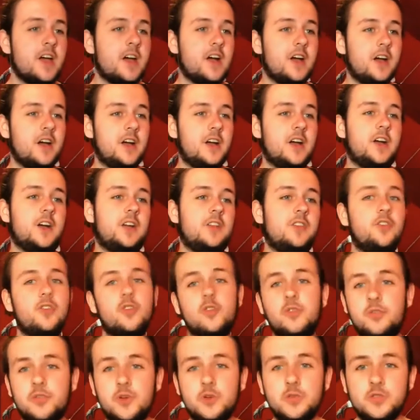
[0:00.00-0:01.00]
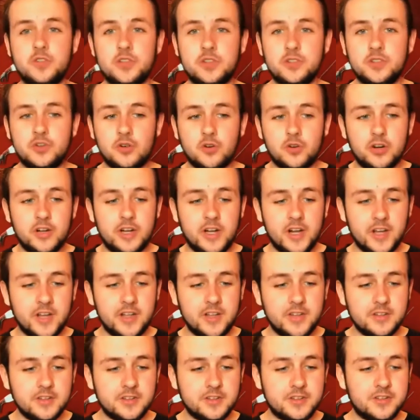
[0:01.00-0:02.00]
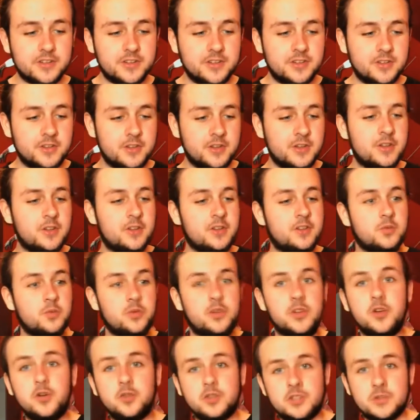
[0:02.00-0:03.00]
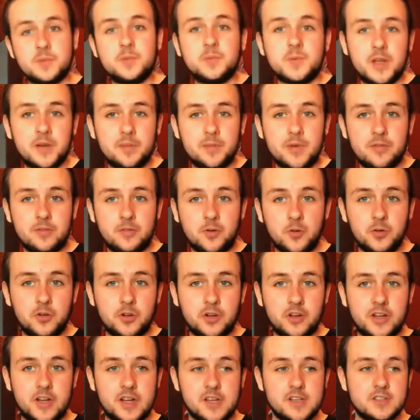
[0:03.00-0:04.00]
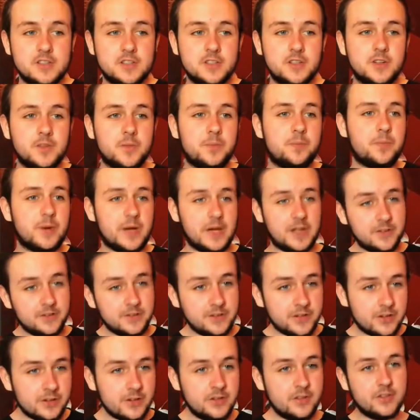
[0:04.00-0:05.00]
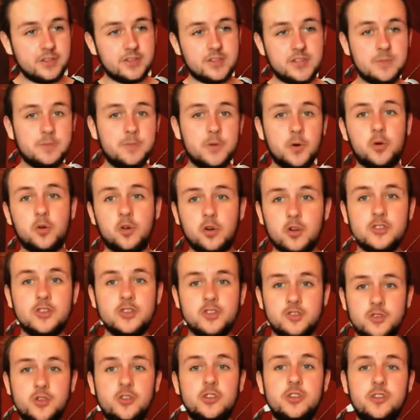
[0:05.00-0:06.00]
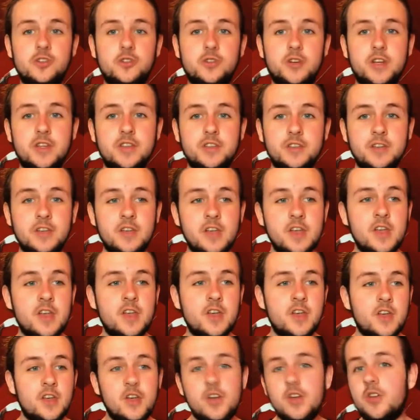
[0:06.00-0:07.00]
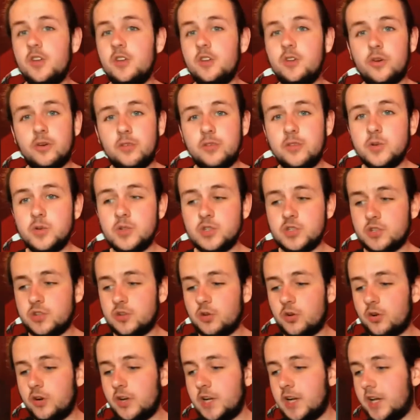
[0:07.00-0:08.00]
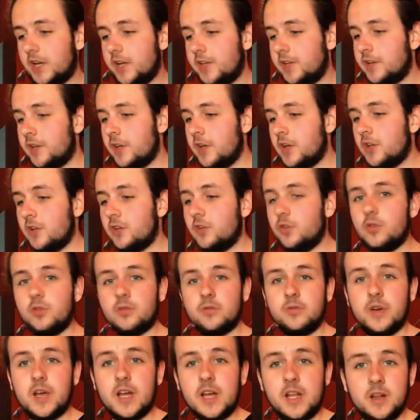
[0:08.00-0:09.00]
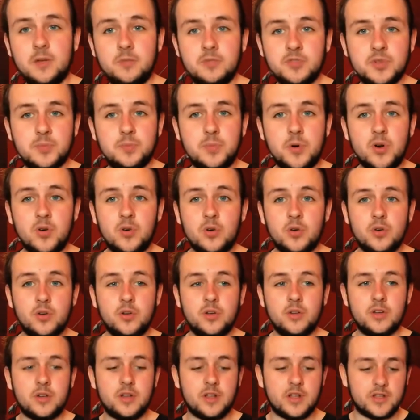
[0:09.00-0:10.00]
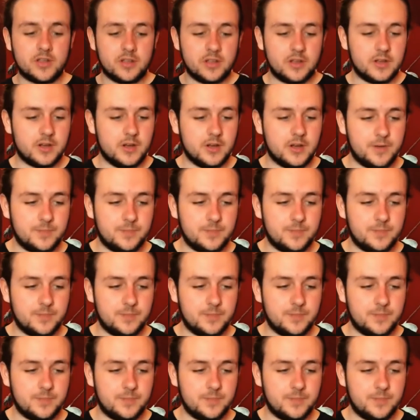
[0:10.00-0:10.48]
No future storylines. We know the Spider-Man 4 got cancelled, but the symbiote got destroyed, right? No future storyline, no Venom spawn, like,